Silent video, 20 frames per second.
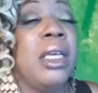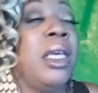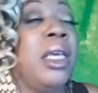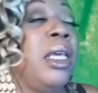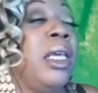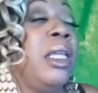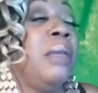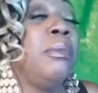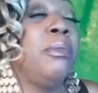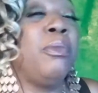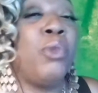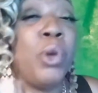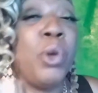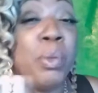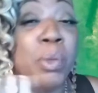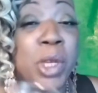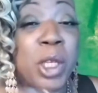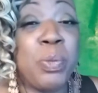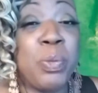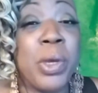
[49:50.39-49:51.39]
And
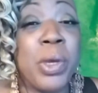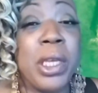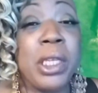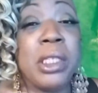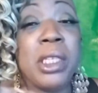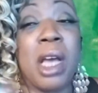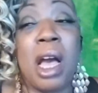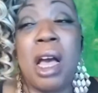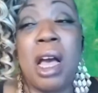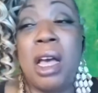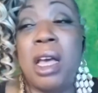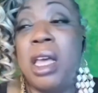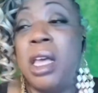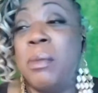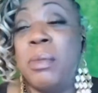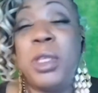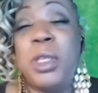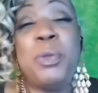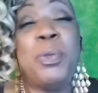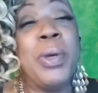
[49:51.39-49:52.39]
with Miss
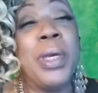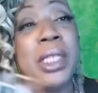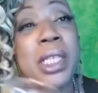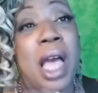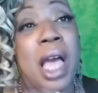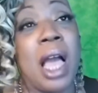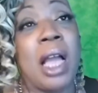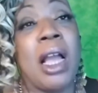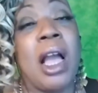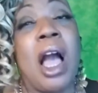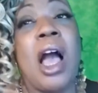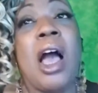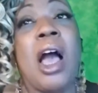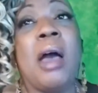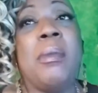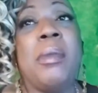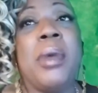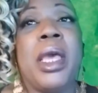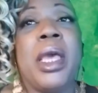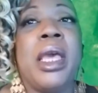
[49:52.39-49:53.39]

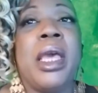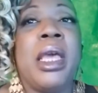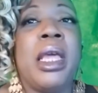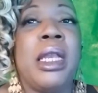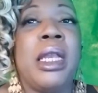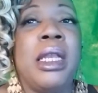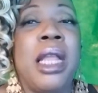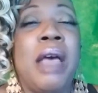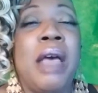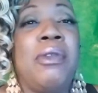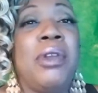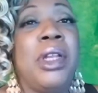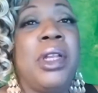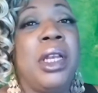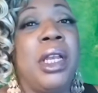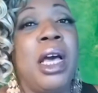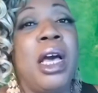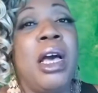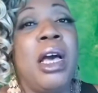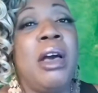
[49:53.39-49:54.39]
Pink.com and Lovely
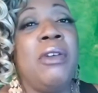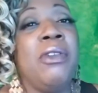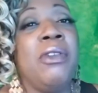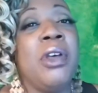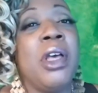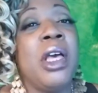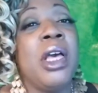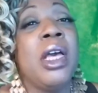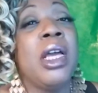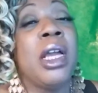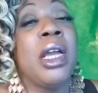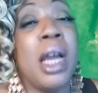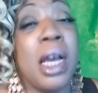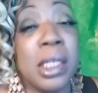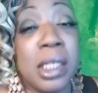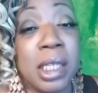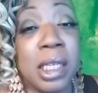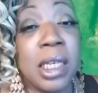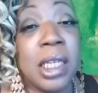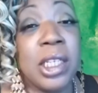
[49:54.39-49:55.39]
Love
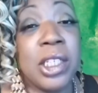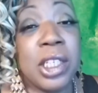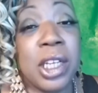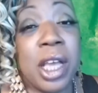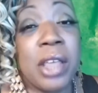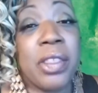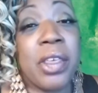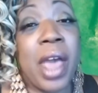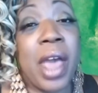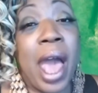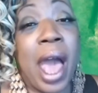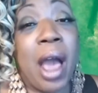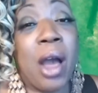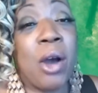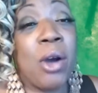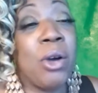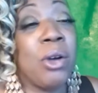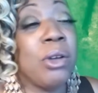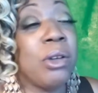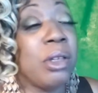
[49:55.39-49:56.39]
cussing each other
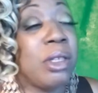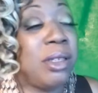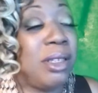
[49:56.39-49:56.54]
out